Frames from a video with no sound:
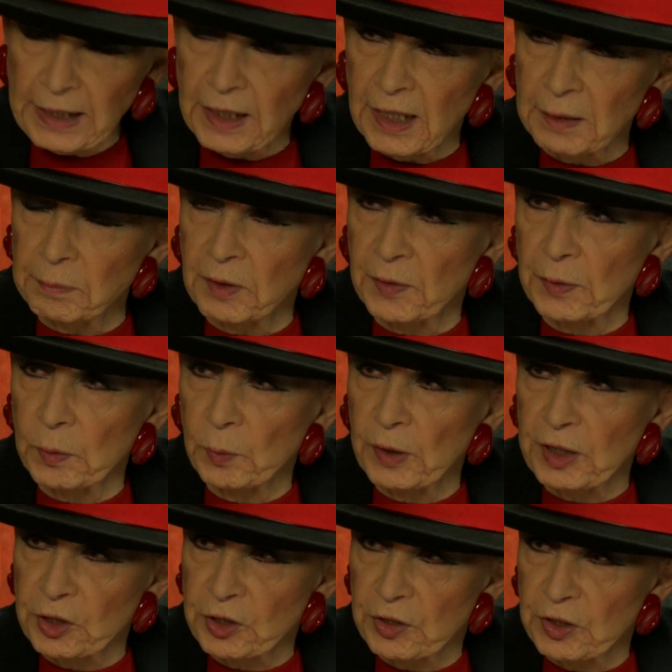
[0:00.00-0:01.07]
godmother
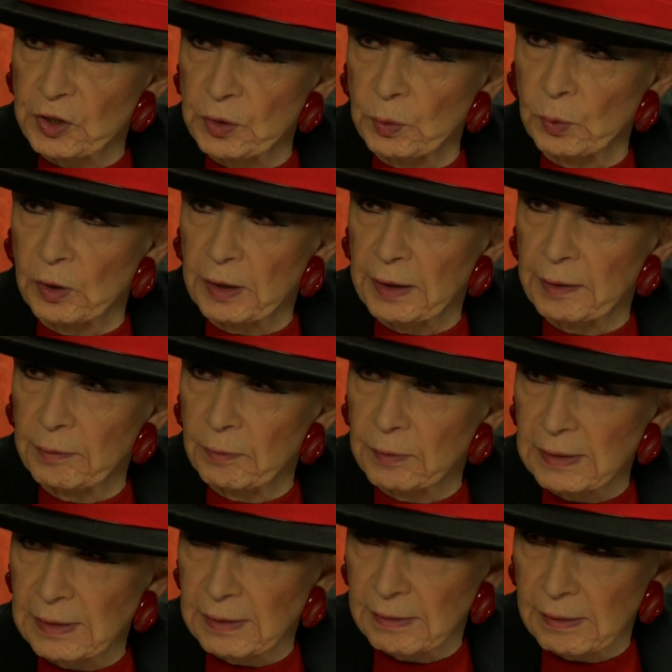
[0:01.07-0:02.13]
wish that you wanted
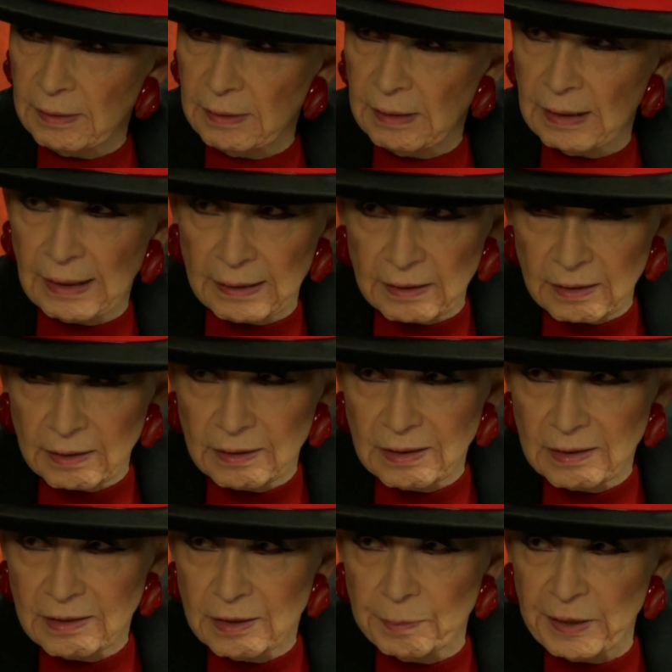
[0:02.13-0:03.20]
was
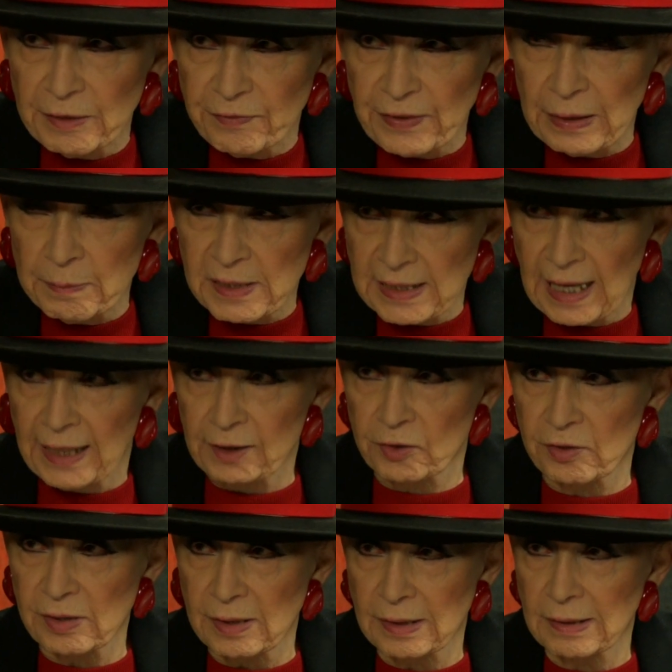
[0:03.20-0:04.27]
to be a famous
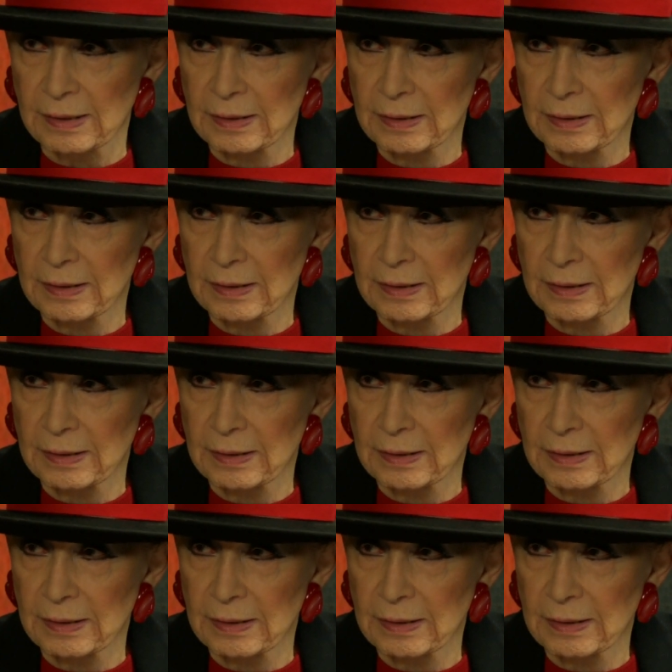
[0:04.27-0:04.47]
actress?